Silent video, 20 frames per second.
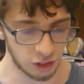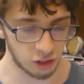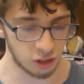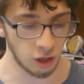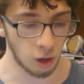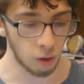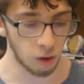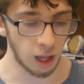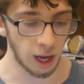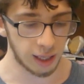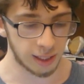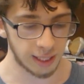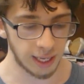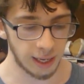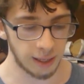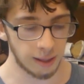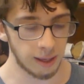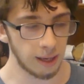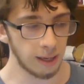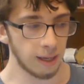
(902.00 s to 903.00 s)
so locked
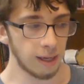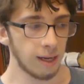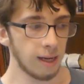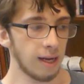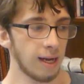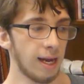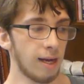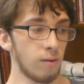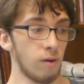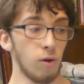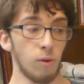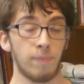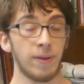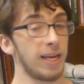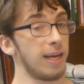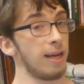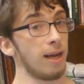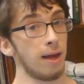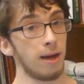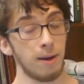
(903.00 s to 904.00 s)
in, and it will
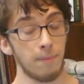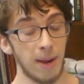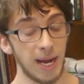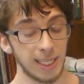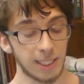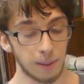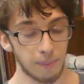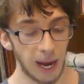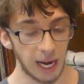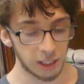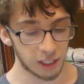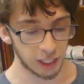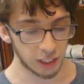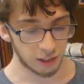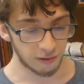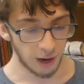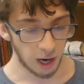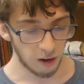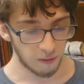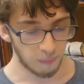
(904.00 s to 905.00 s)
be an amazing match against
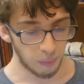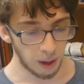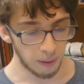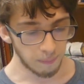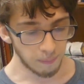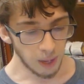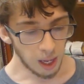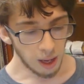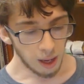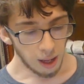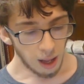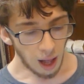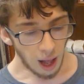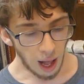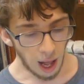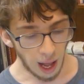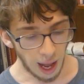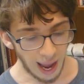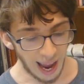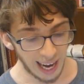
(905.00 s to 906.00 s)
Zverev. But
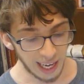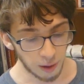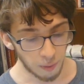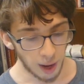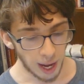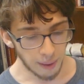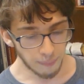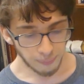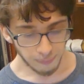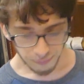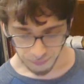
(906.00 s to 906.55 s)
anyway,